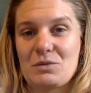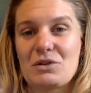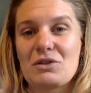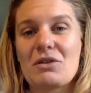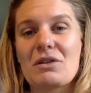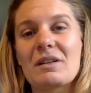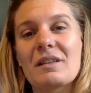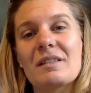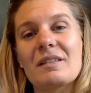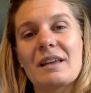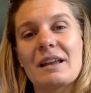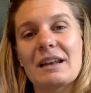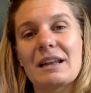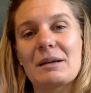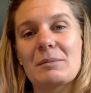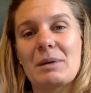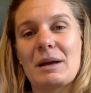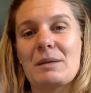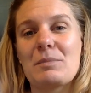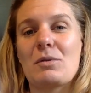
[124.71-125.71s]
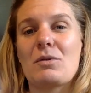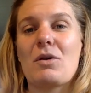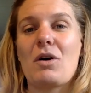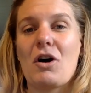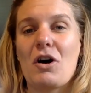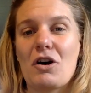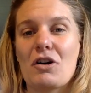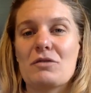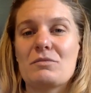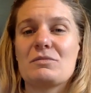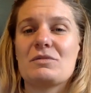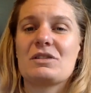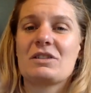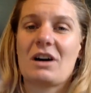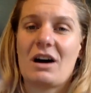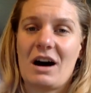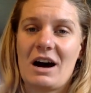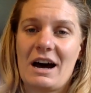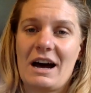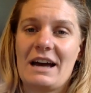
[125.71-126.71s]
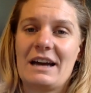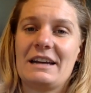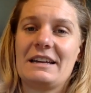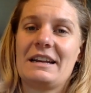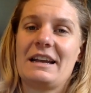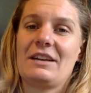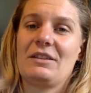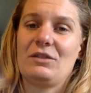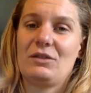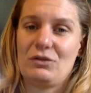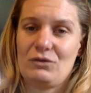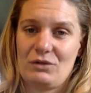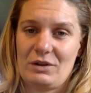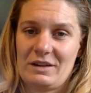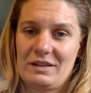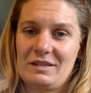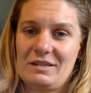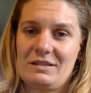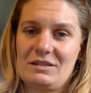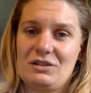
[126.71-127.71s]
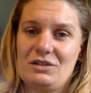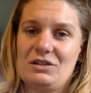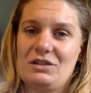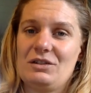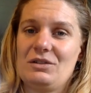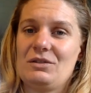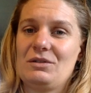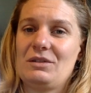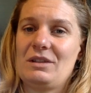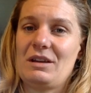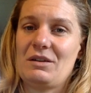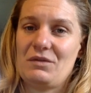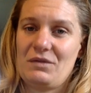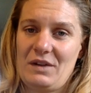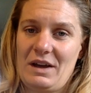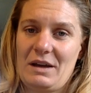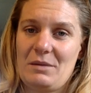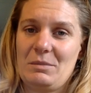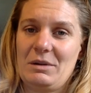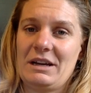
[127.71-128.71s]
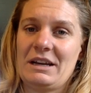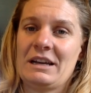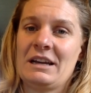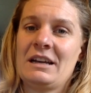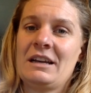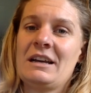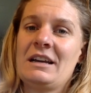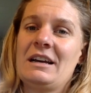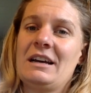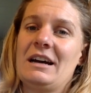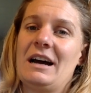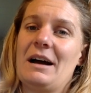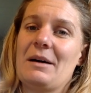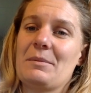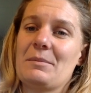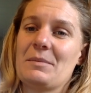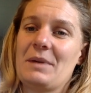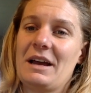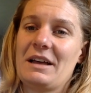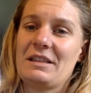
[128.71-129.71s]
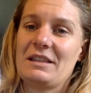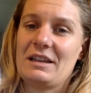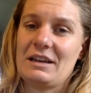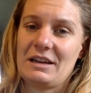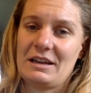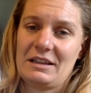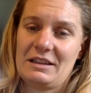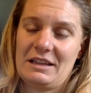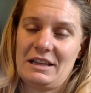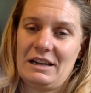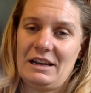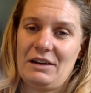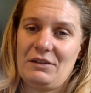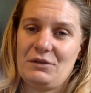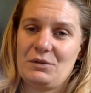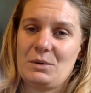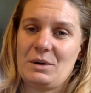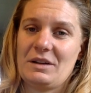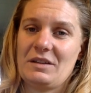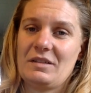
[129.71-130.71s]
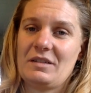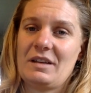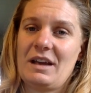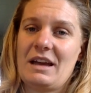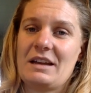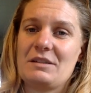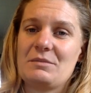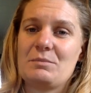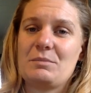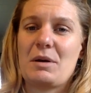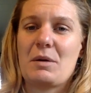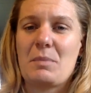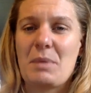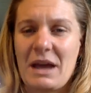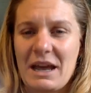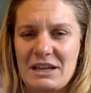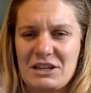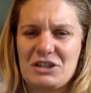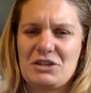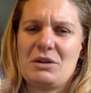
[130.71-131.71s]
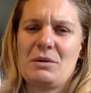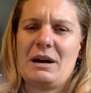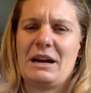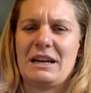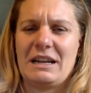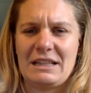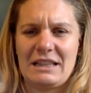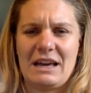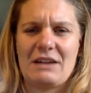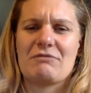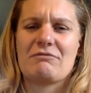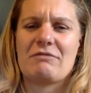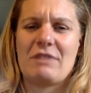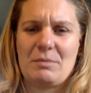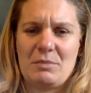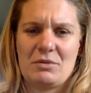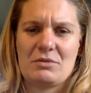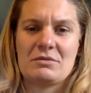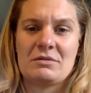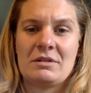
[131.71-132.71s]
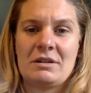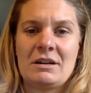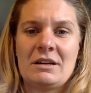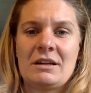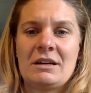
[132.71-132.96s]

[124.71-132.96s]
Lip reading: We're not sending people home tired and stressed to their family, and their loved ones, and perpetuating that ripple.